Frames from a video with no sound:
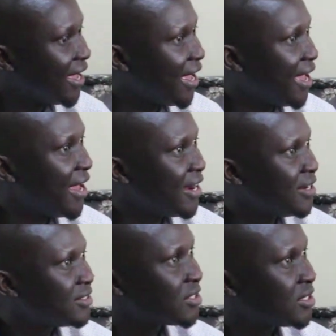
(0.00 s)

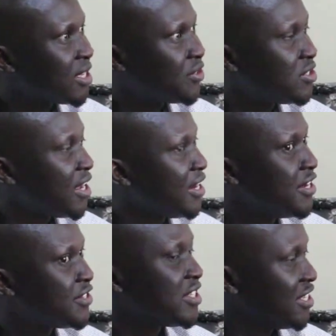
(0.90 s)
and South Sudan
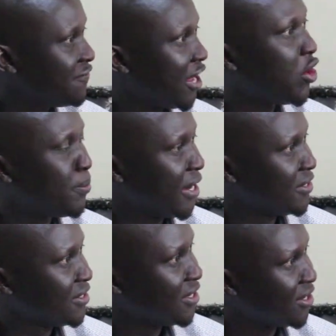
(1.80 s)
needs development,
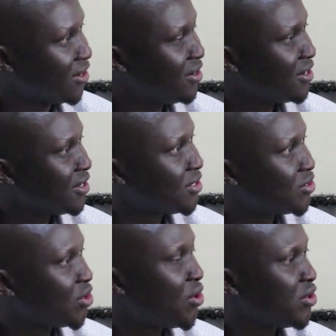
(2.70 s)

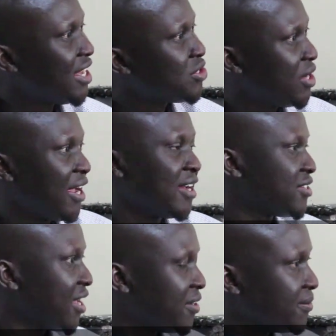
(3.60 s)
So that's what I can say.